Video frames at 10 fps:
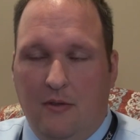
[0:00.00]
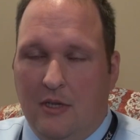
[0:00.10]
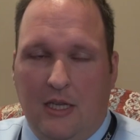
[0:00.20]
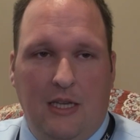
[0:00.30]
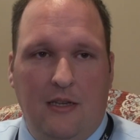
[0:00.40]

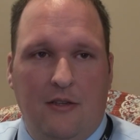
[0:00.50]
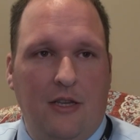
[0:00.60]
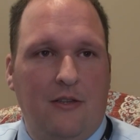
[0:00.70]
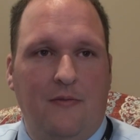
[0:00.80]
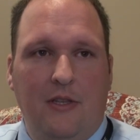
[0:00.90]
again,
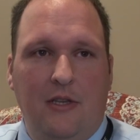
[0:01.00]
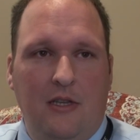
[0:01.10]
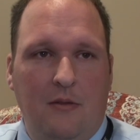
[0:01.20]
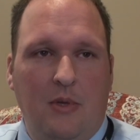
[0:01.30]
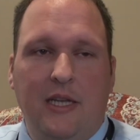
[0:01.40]
it's filling
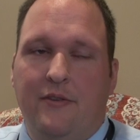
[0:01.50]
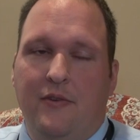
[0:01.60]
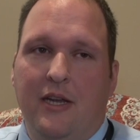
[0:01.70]
in the blanks for